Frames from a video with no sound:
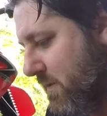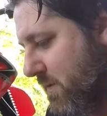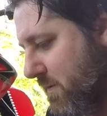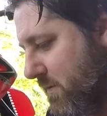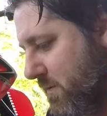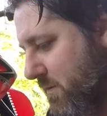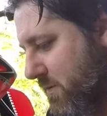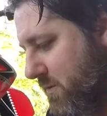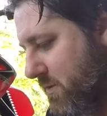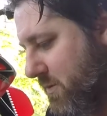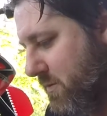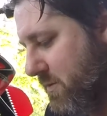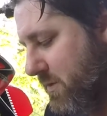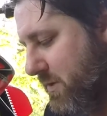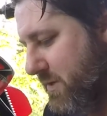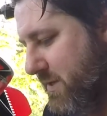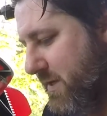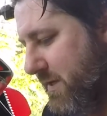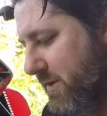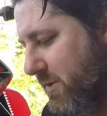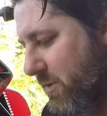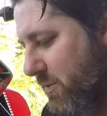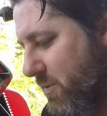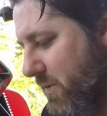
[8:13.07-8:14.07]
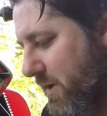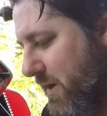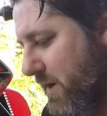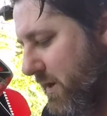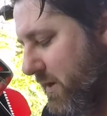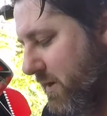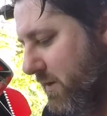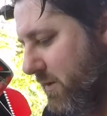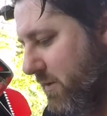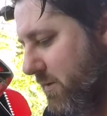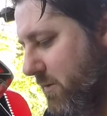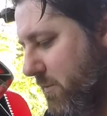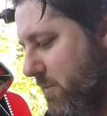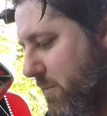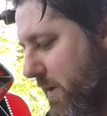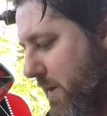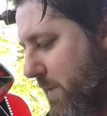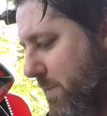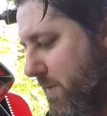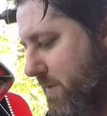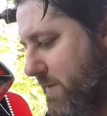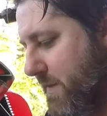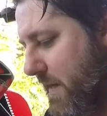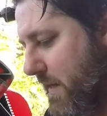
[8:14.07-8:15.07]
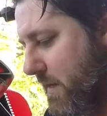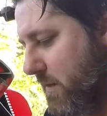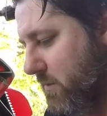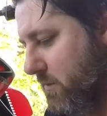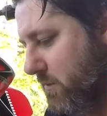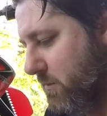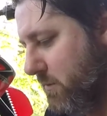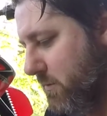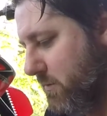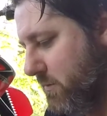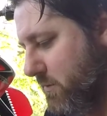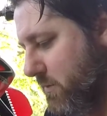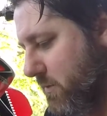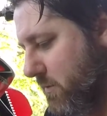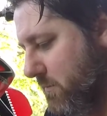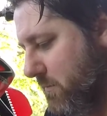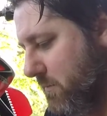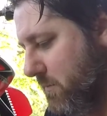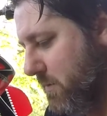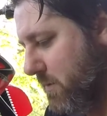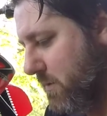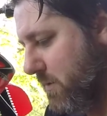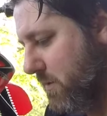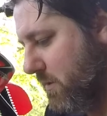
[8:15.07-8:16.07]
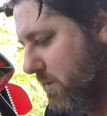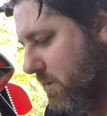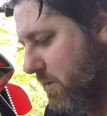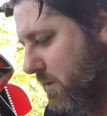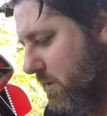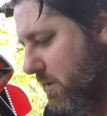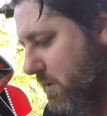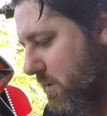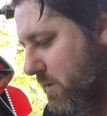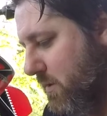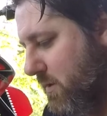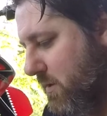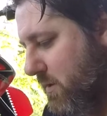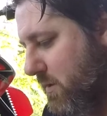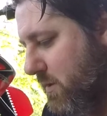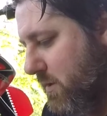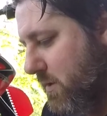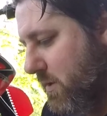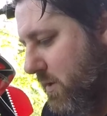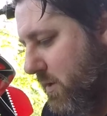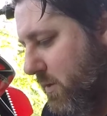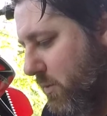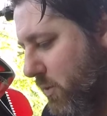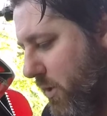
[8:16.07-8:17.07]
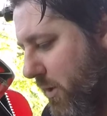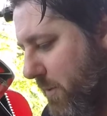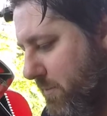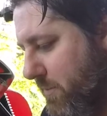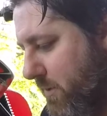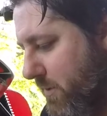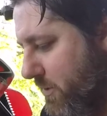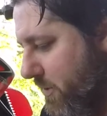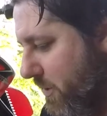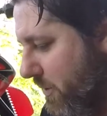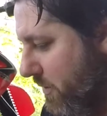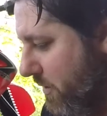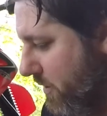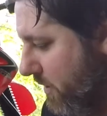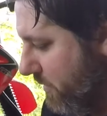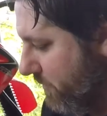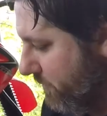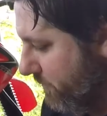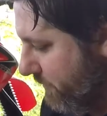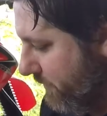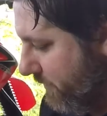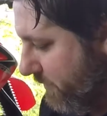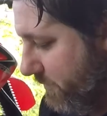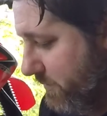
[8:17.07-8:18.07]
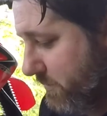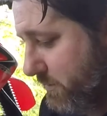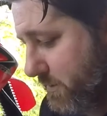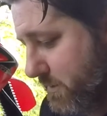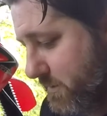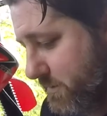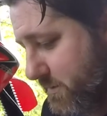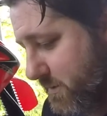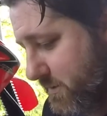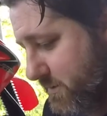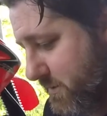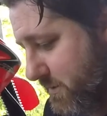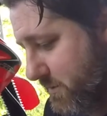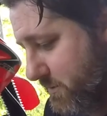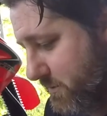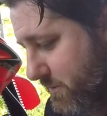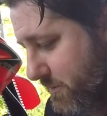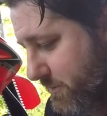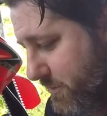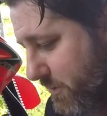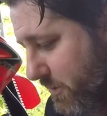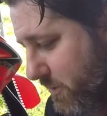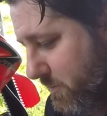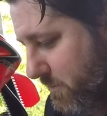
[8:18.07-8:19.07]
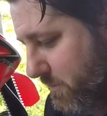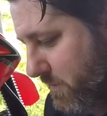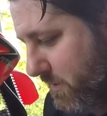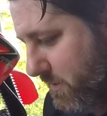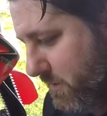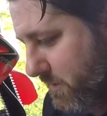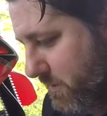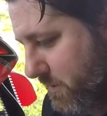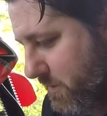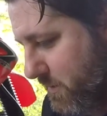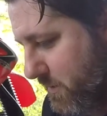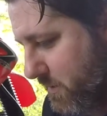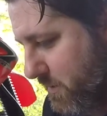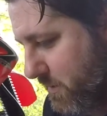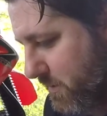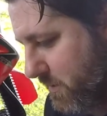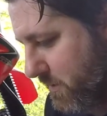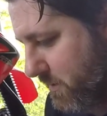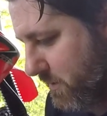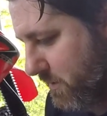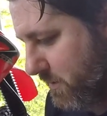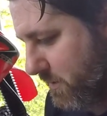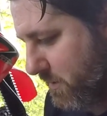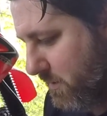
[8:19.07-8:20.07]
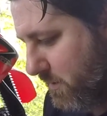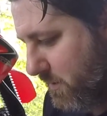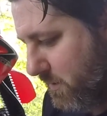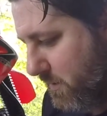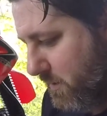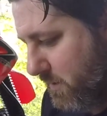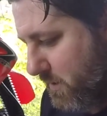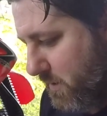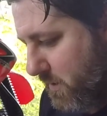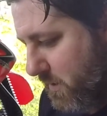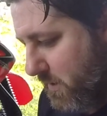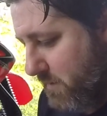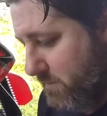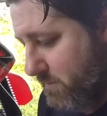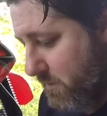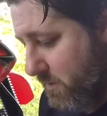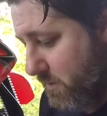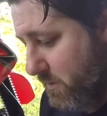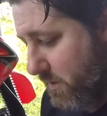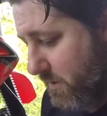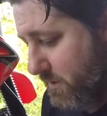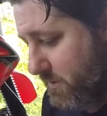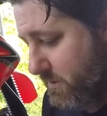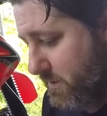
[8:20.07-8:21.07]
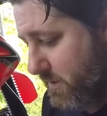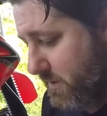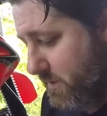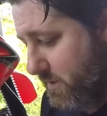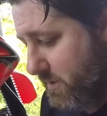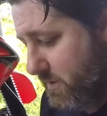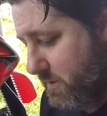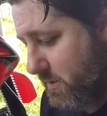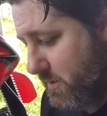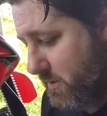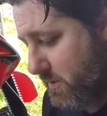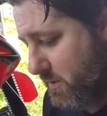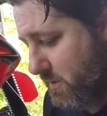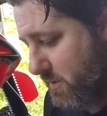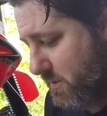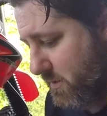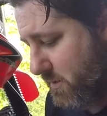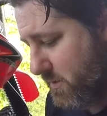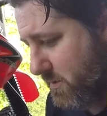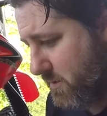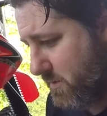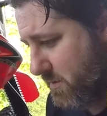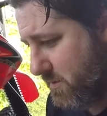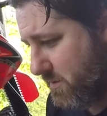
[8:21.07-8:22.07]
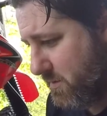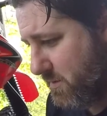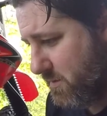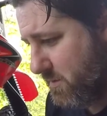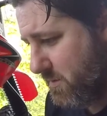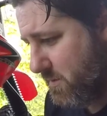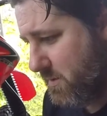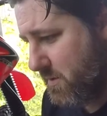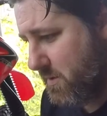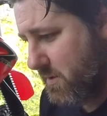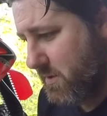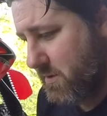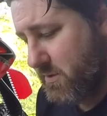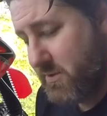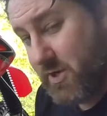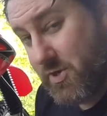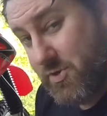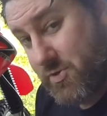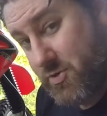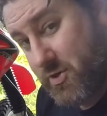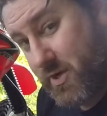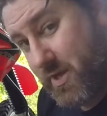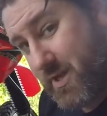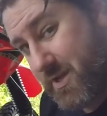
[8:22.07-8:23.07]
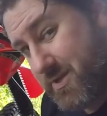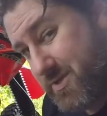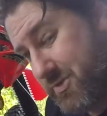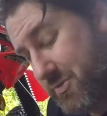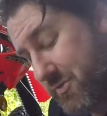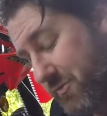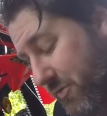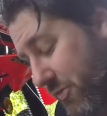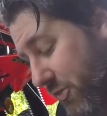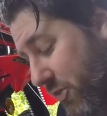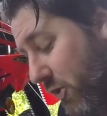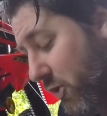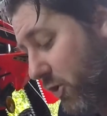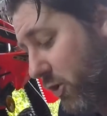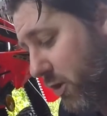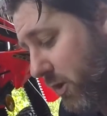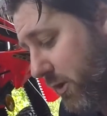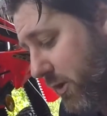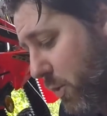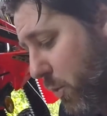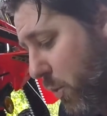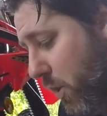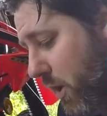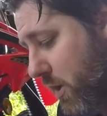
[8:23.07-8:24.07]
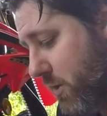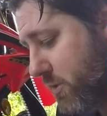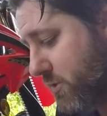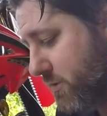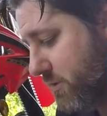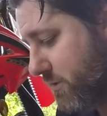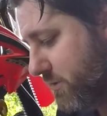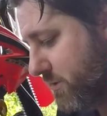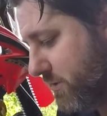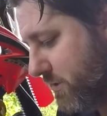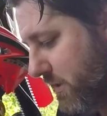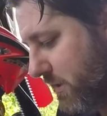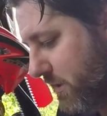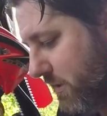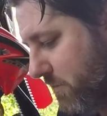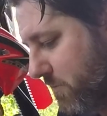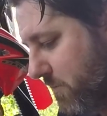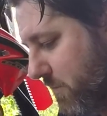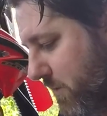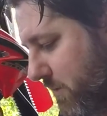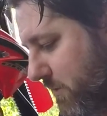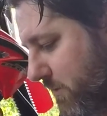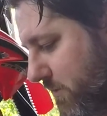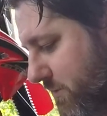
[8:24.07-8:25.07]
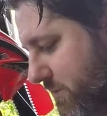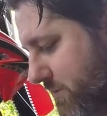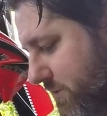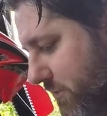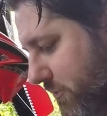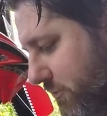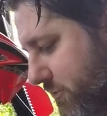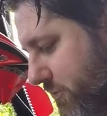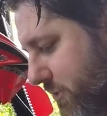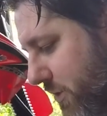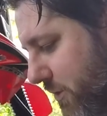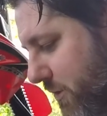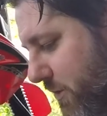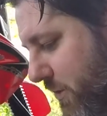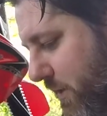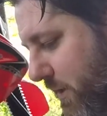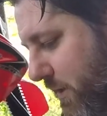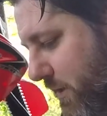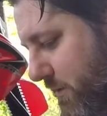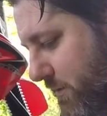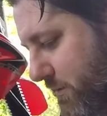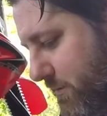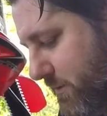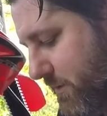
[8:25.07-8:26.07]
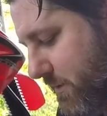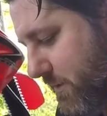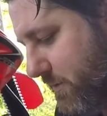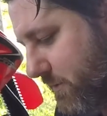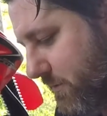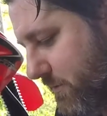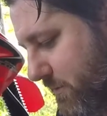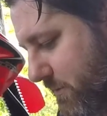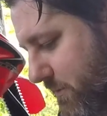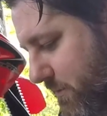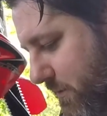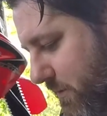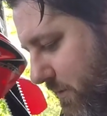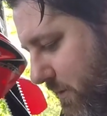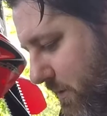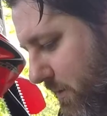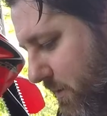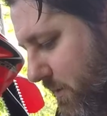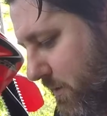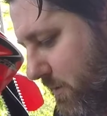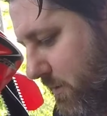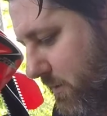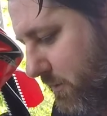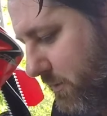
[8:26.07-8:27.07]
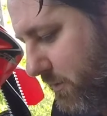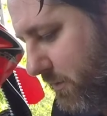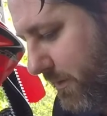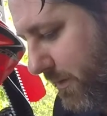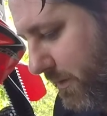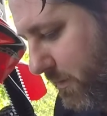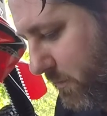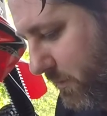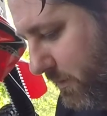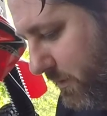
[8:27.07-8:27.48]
But you want to take a rag or a paper towel or something and wipe the dirt off there, because this is a dirt bike. Even though I did yesterday, I just thoroughly washed this thing, but there's still dirt on stuff, you know, like where